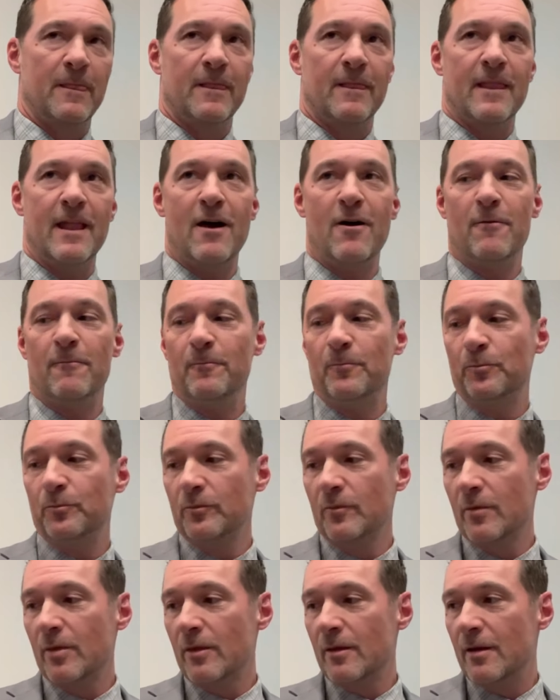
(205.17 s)
Now,
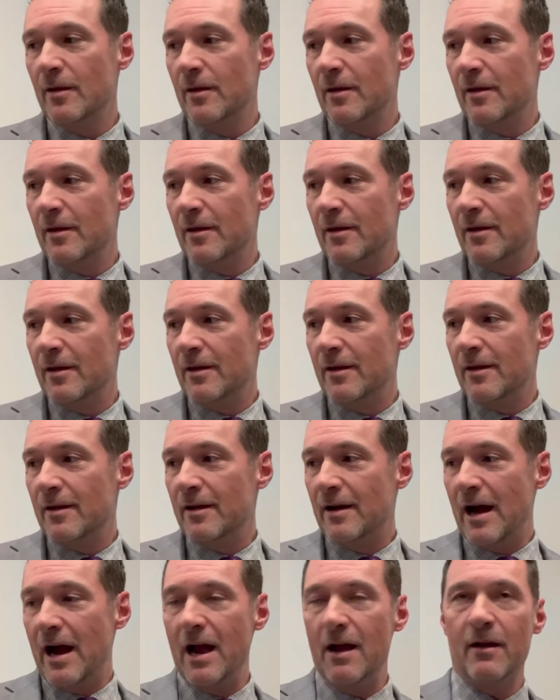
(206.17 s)

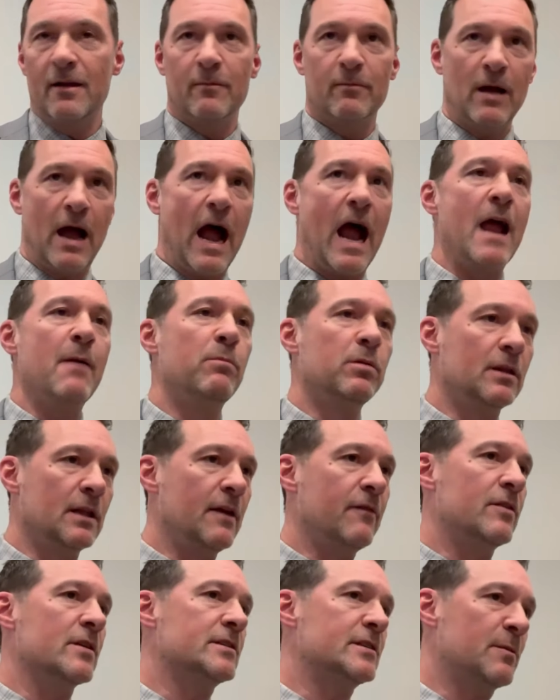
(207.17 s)
I, I
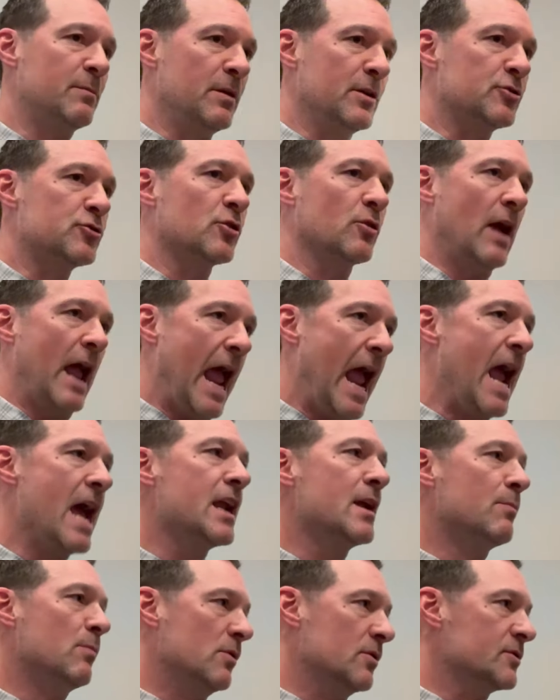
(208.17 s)
believe this to be true.
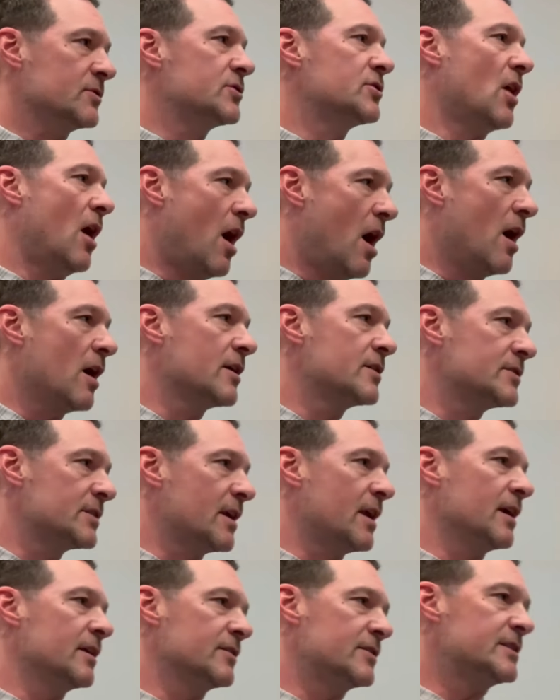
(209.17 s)
Animals, dogs
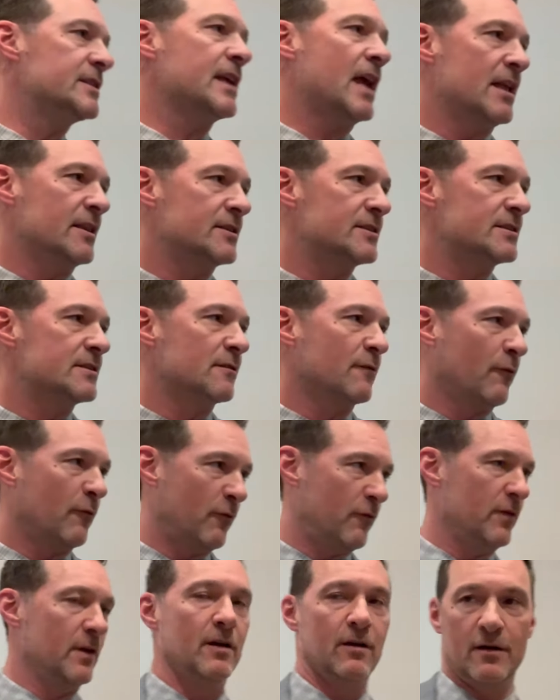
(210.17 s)
can sense
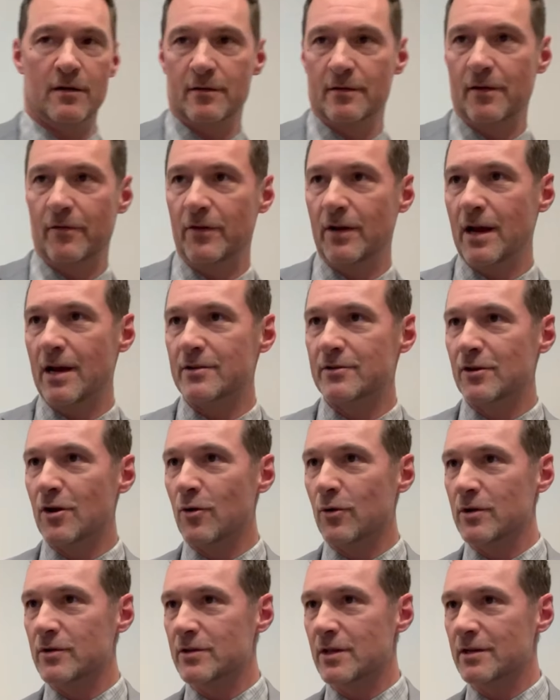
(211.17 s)
fear. Have you guys
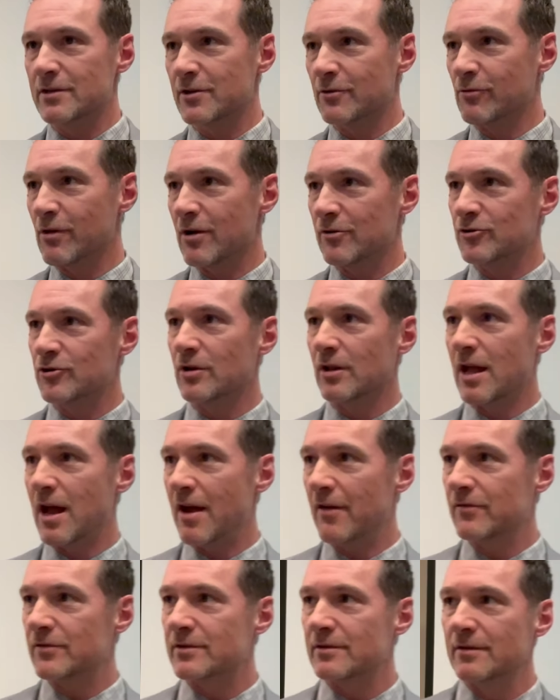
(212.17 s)
noticed this throughout your
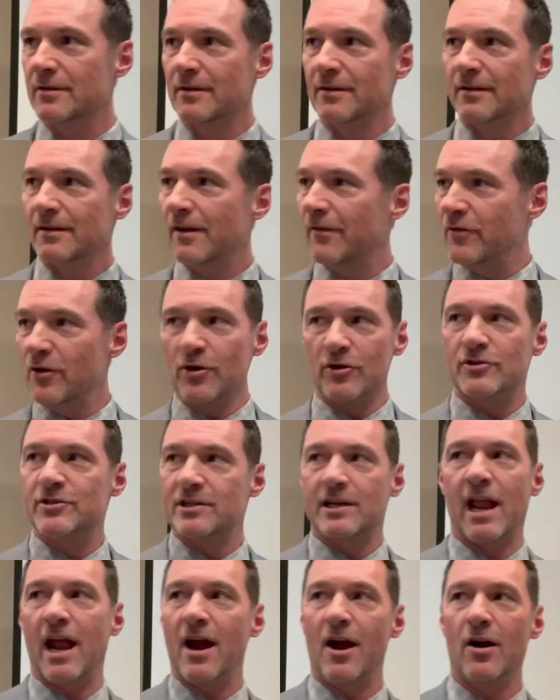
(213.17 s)
lives? If you're
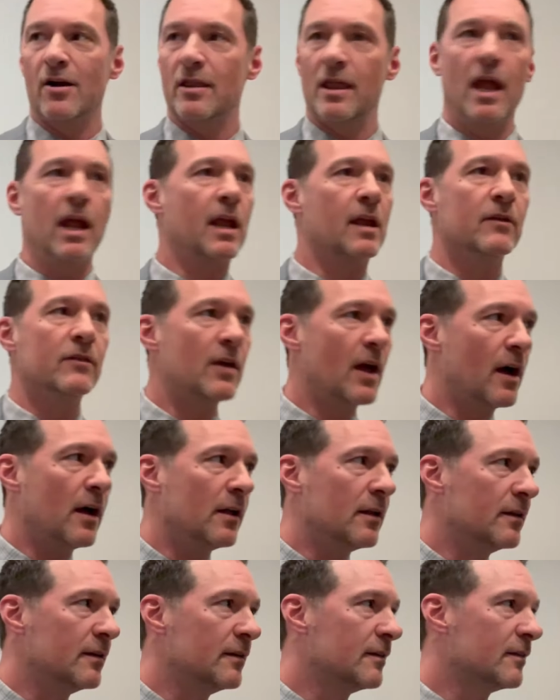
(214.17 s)
scared, they can tell,
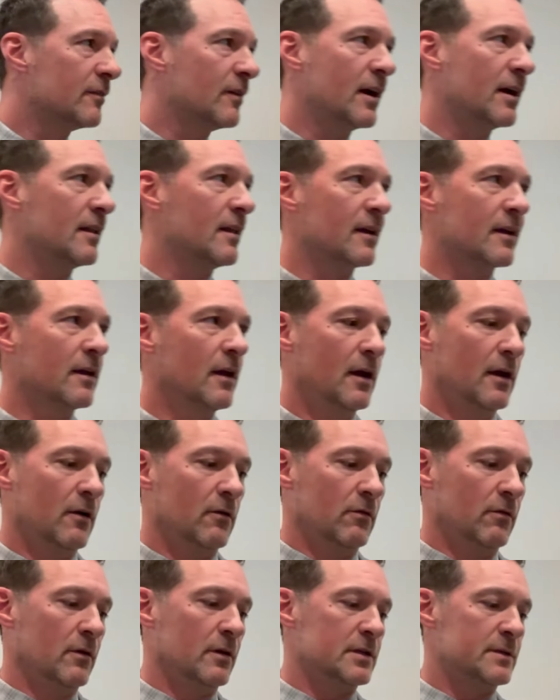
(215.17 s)
right? Like,
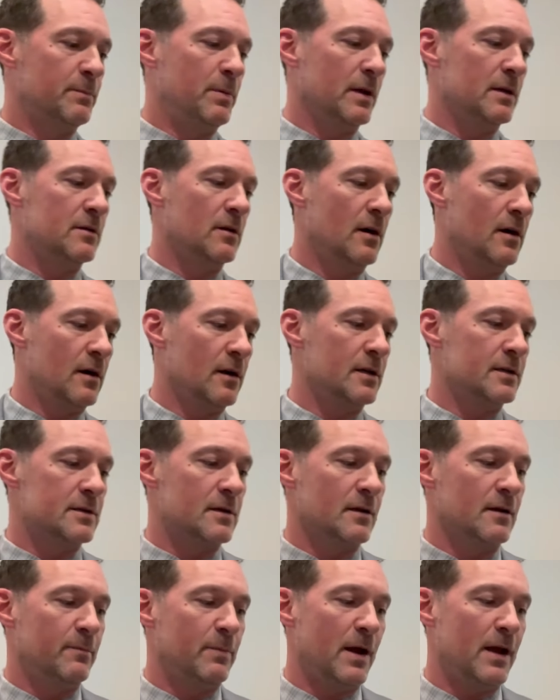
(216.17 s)
oh, this big dog, he's going
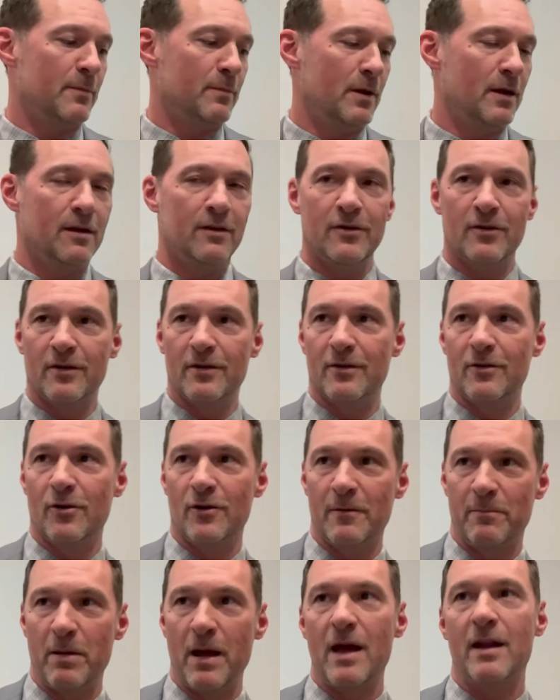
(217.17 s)
to bite me, and you go
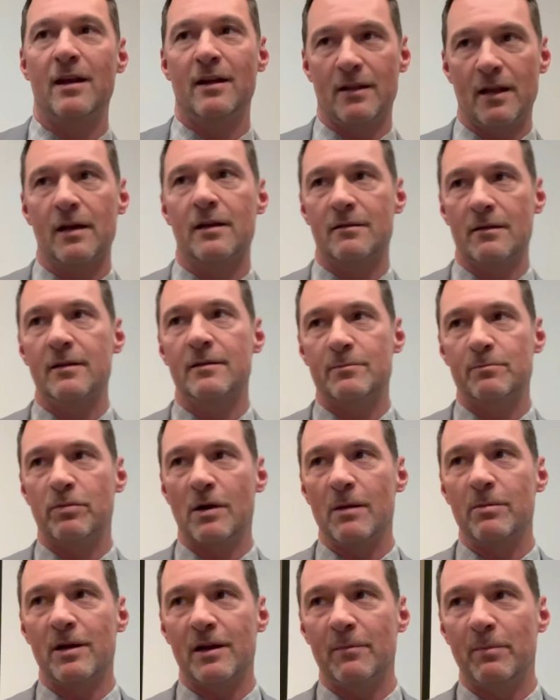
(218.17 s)
to pet it, like, it's
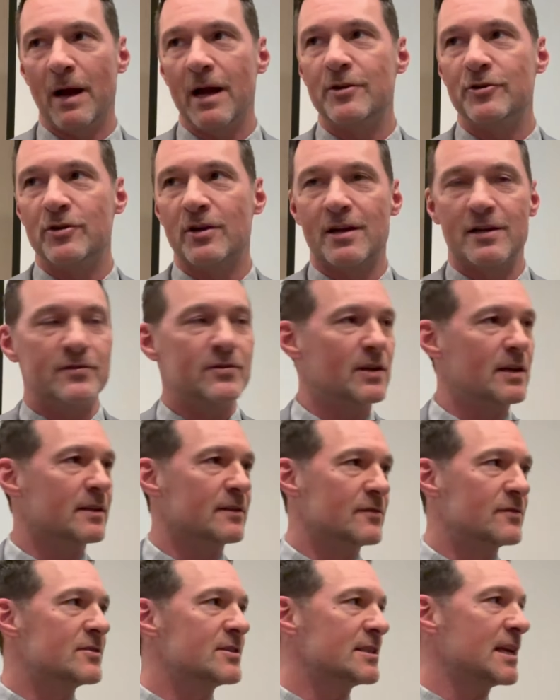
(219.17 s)
probably going to bite you because you can
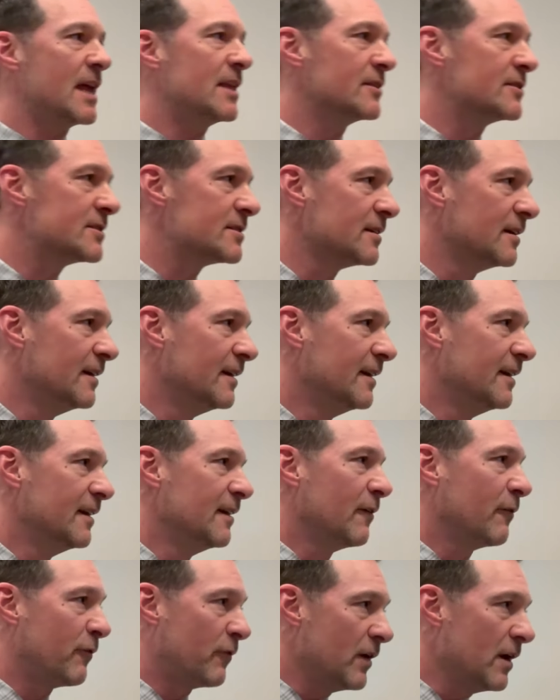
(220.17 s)
sense
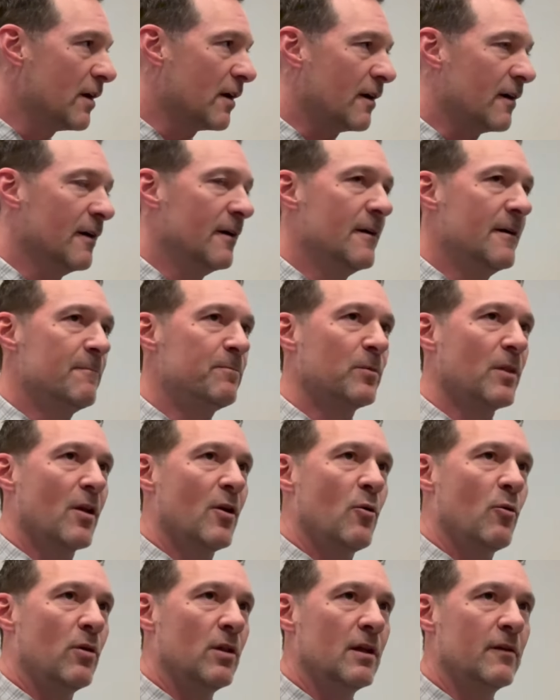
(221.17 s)
fear.
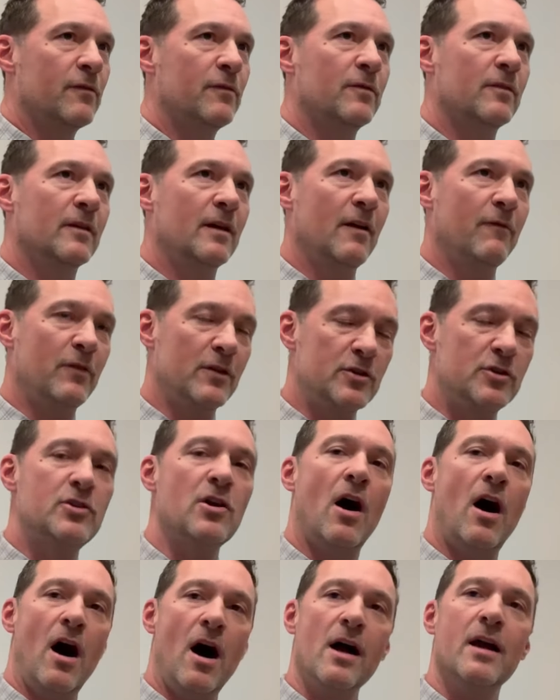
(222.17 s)
Well, if, if a
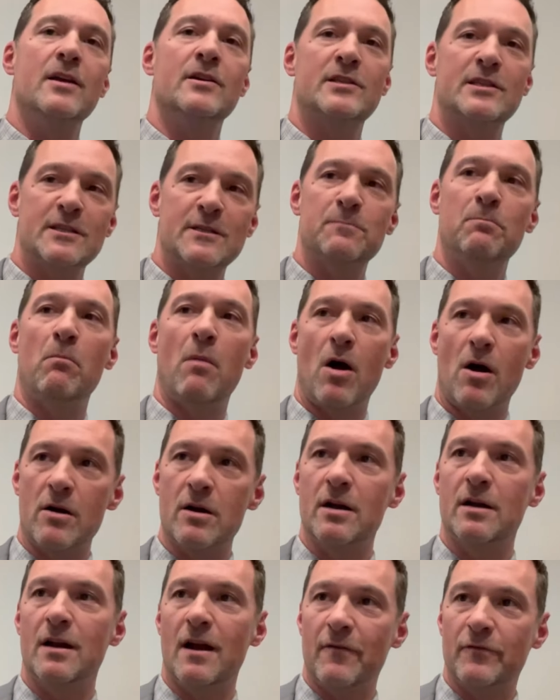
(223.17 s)
dog is smart
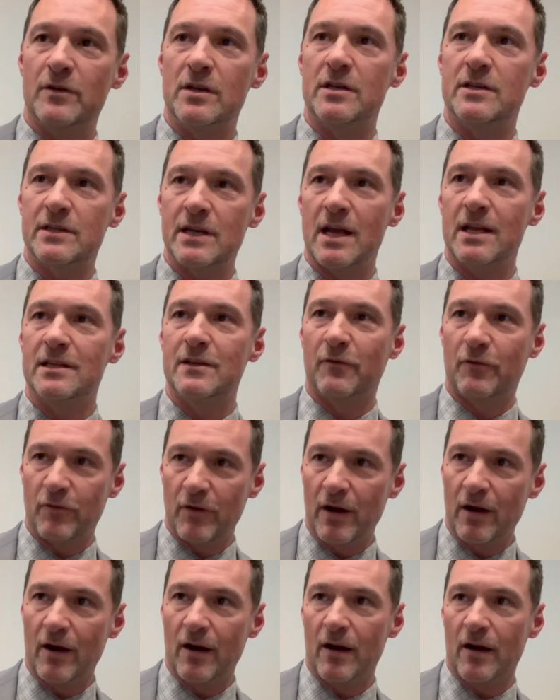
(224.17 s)
enough to sense
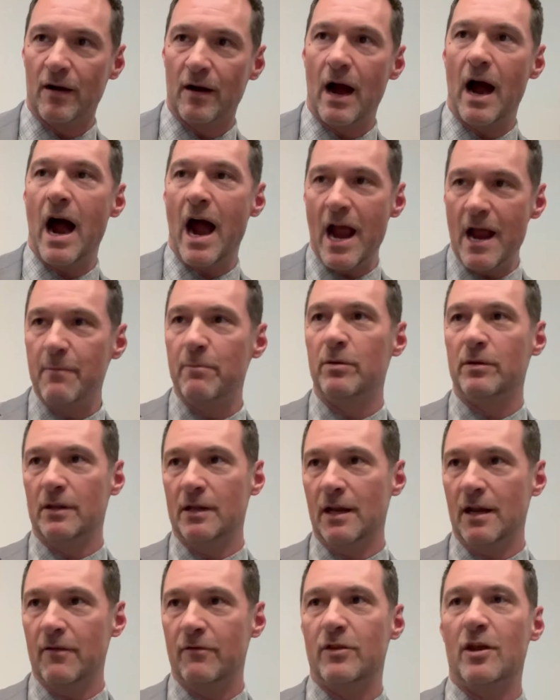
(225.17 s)
fear, I
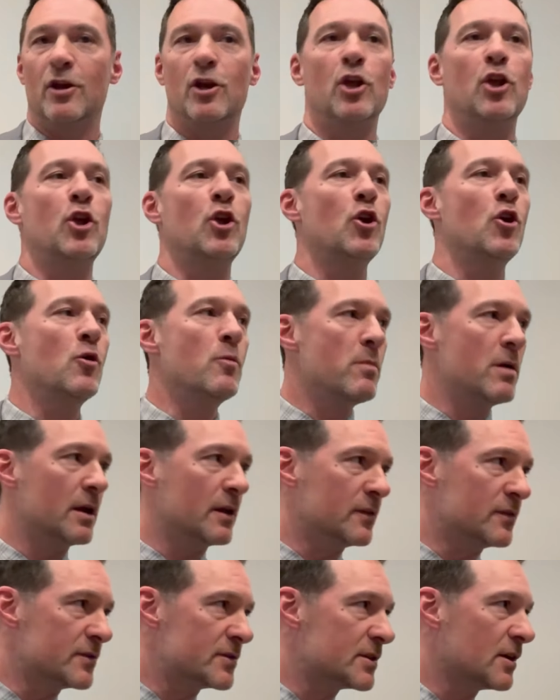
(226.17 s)
believe that
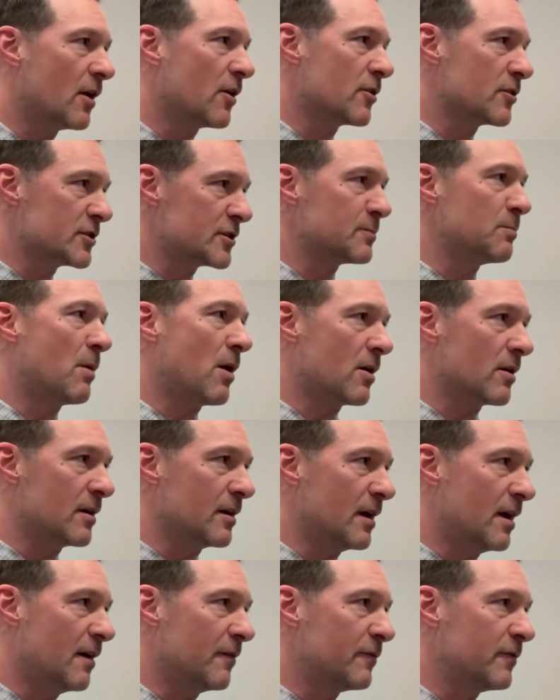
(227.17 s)
humans are smart
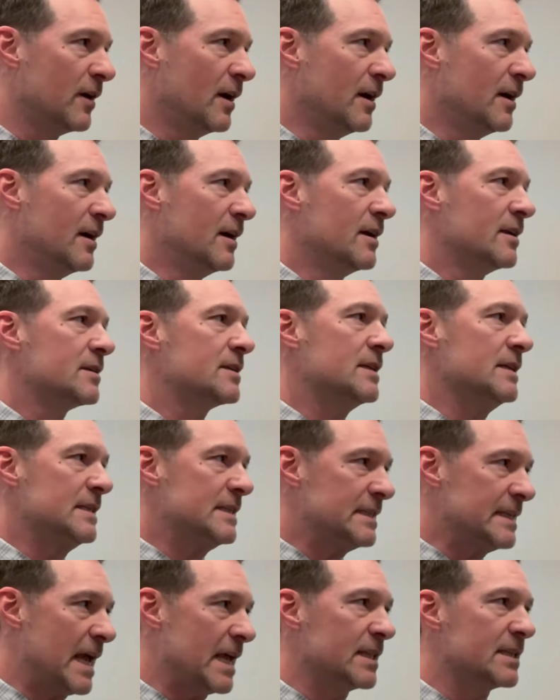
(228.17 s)
enough to
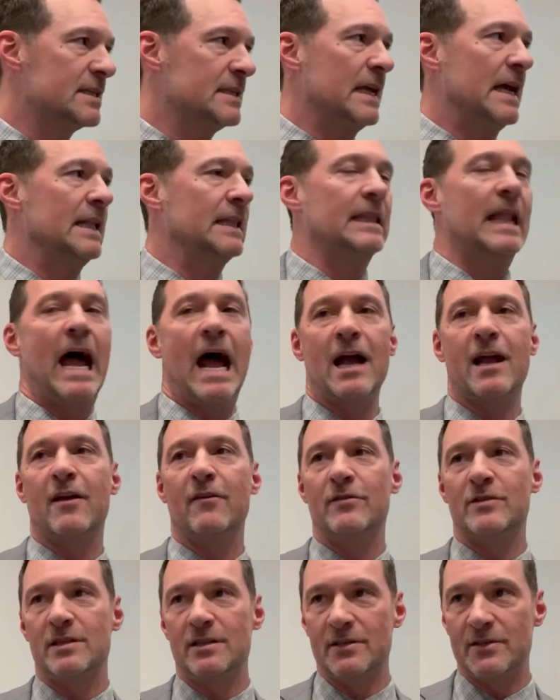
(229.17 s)
sense a lack
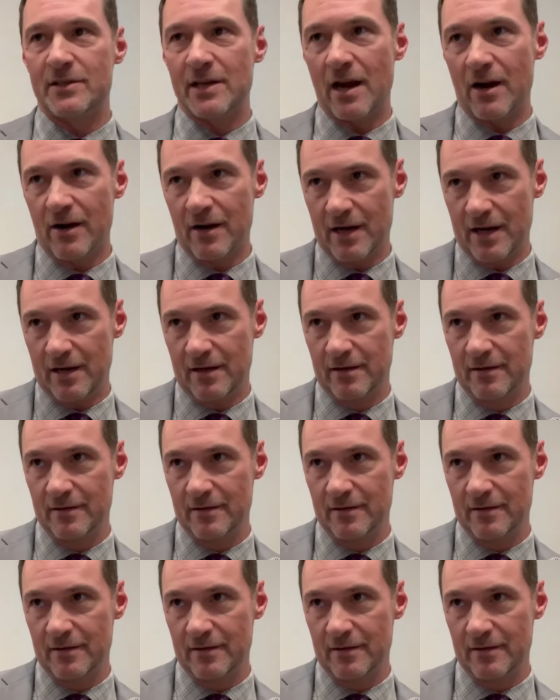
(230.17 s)
of sincerity.